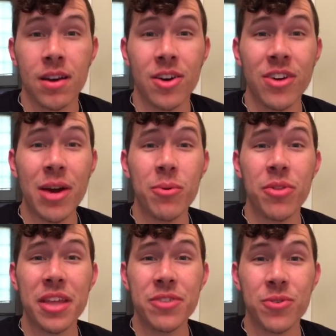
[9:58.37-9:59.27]
All right, well,
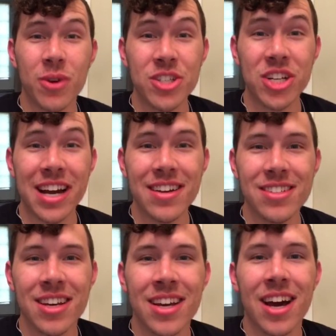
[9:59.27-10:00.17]
thanks for watching,
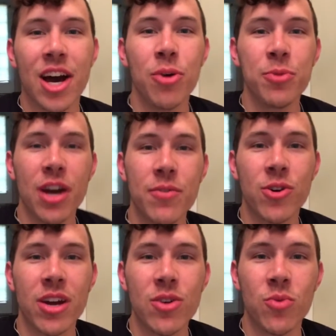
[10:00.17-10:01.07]
guys. I hope you have a
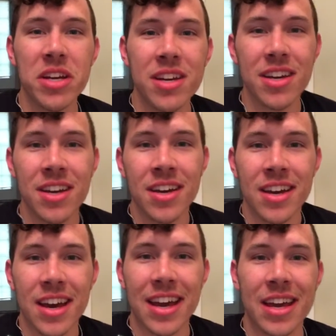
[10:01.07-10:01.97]
great week.
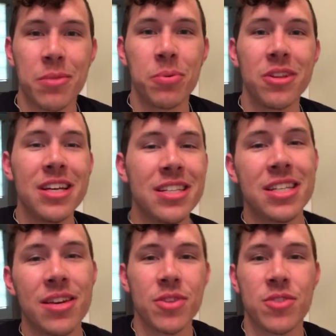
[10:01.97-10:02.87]
And please
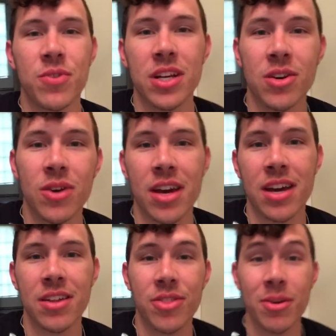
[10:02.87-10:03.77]
this video
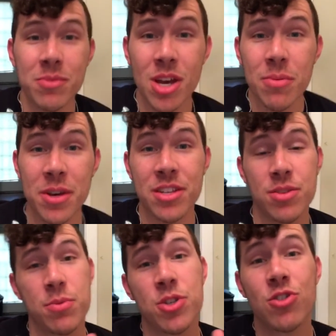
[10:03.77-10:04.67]
a thumbs up and
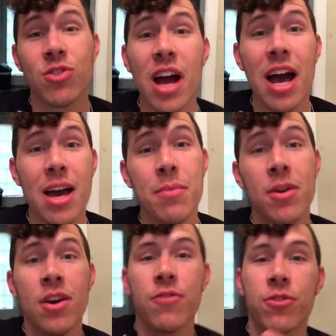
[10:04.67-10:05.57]
subscribe
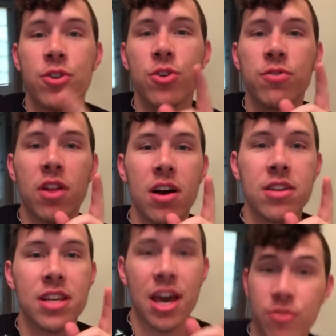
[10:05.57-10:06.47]
for new
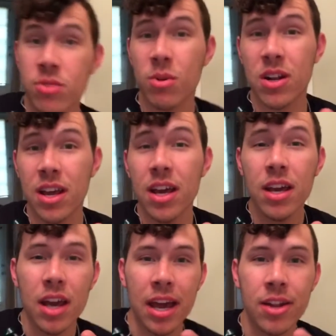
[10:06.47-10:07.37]
vlogs every
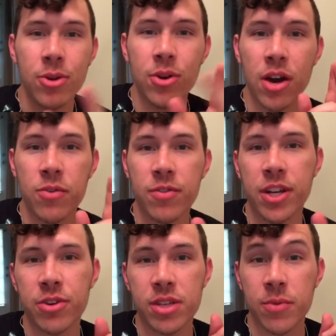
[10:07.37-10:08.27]
Monday and new cover
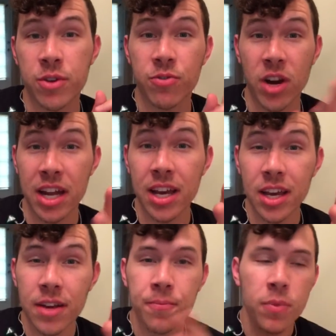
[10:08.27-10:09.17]
videos every Friday.
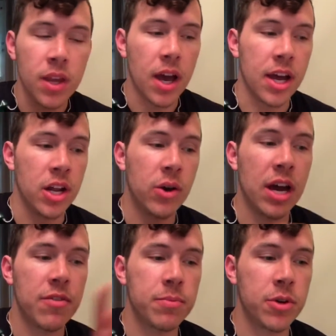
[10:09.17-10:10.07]
I know I
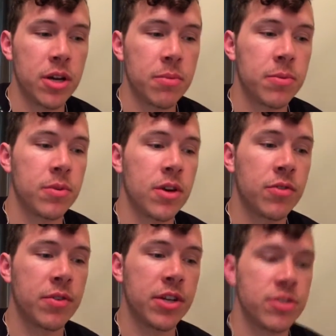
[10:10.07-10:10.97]
haven't put up
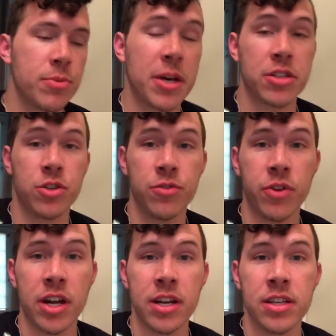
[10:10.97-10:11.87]
cover videos the past two
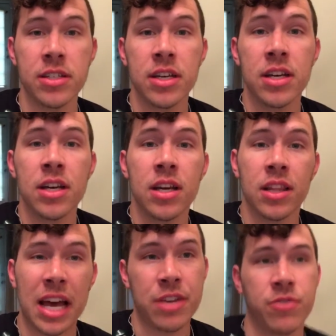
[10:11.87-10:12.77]
Fridays.
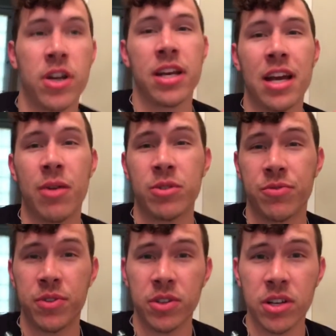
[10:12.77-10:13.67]
Last Friday I
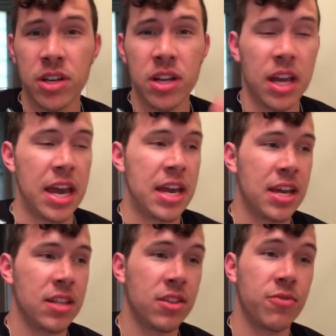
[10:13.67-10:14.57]
wasn't feeling good,
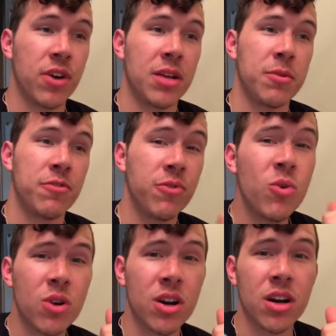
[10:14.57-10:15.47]
and the Friday
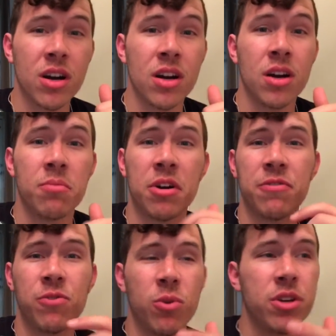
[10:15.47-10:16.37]
before my
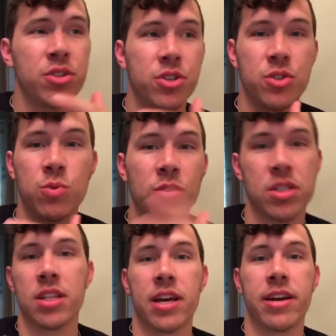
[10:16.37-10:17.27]
voice just
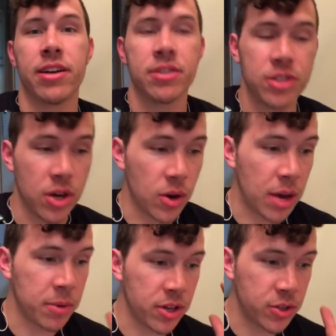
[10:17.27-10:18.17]
wasn't there. So
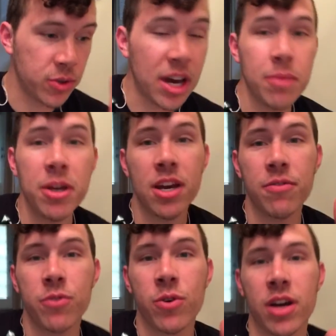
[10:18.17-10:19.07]
I'm gonna try to make up
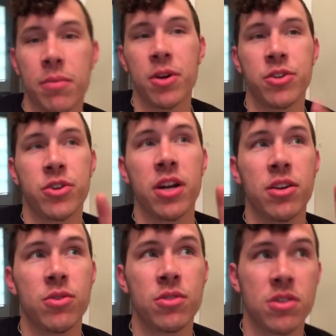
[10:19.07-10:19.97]
for it. I'm gonna try to
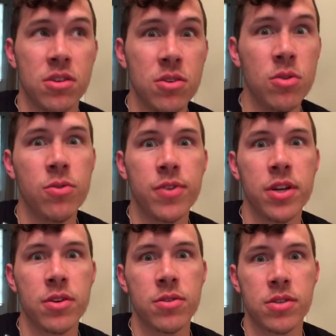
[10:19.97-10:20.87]
do two
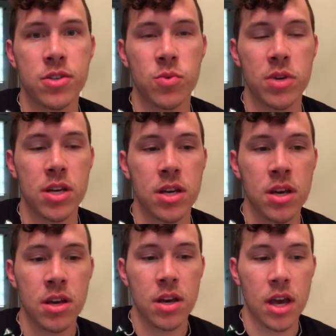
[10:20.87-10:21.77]
videos this week
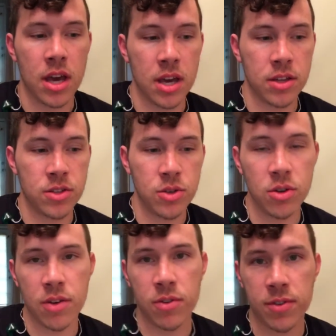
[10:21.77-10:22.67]
and two
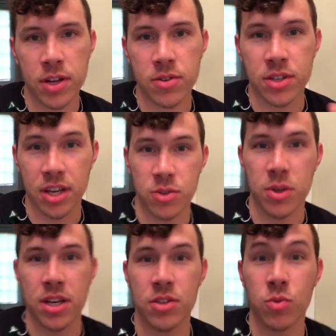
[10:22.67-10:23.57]
cover videos next
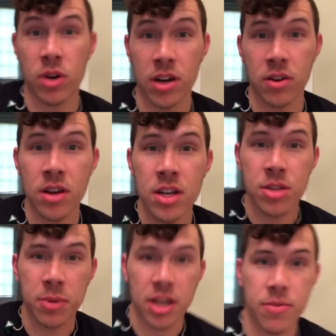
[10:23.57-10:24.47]
week as well
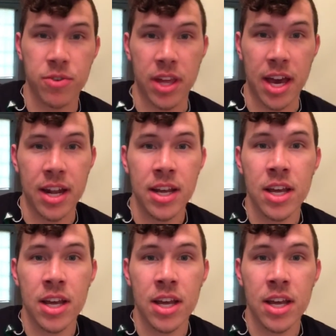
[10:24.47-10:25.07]
to make up for that.